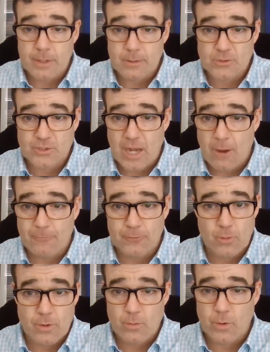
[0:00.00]
South
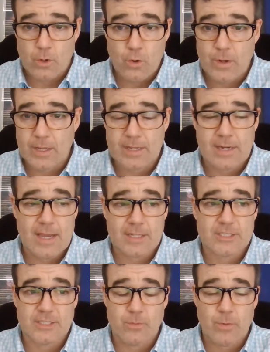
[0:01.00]
Florida recruiting
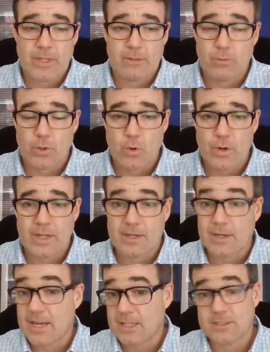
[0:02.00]
connections and really recruiting
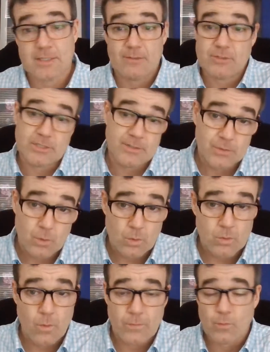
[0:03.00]
connections, obviously, in the
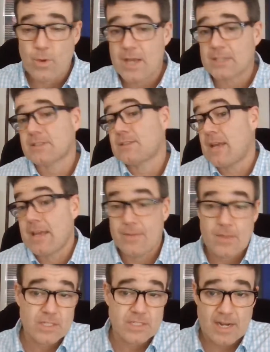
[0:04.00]
Northwest,
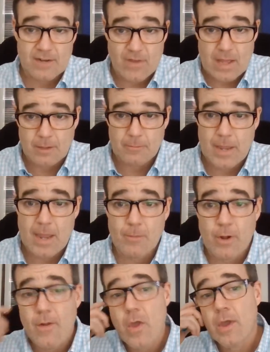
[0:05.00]
in the state of
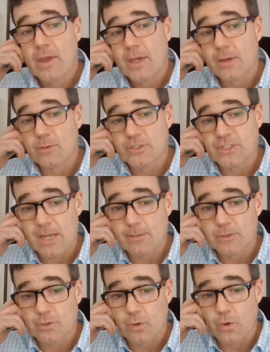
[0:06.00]
Alabama. He was
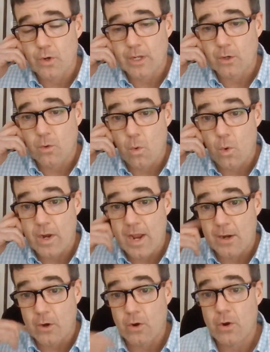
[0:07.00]
Saban's recruiting
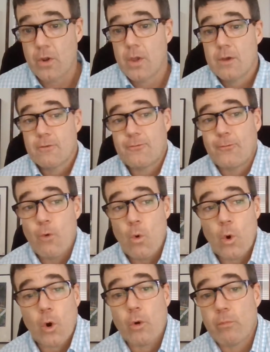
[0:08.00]
coordinator
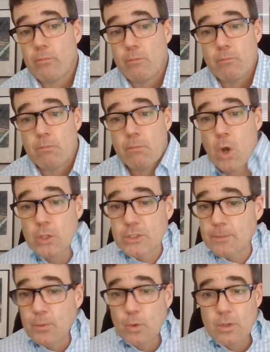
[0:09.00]
for
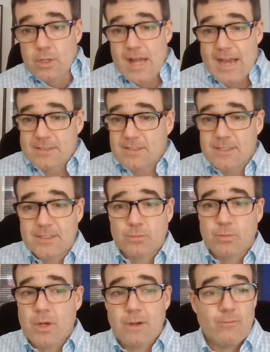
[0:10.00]
multiple classes,
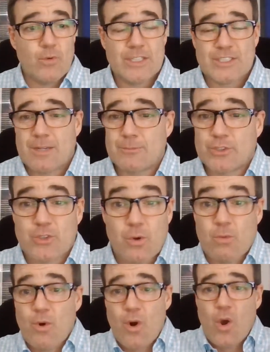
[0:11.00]
of which I'm
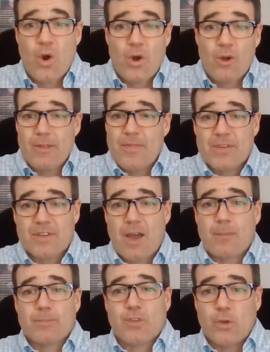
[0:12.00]
sure were all in the
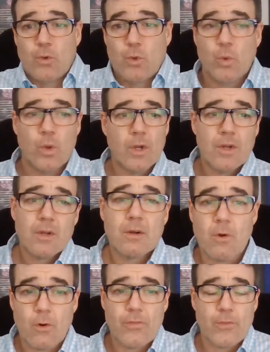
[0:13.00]
top 2
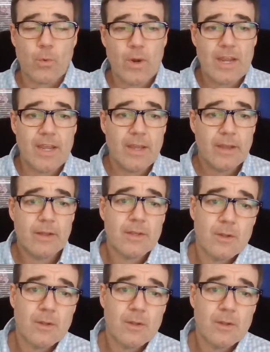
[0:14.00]
or 3.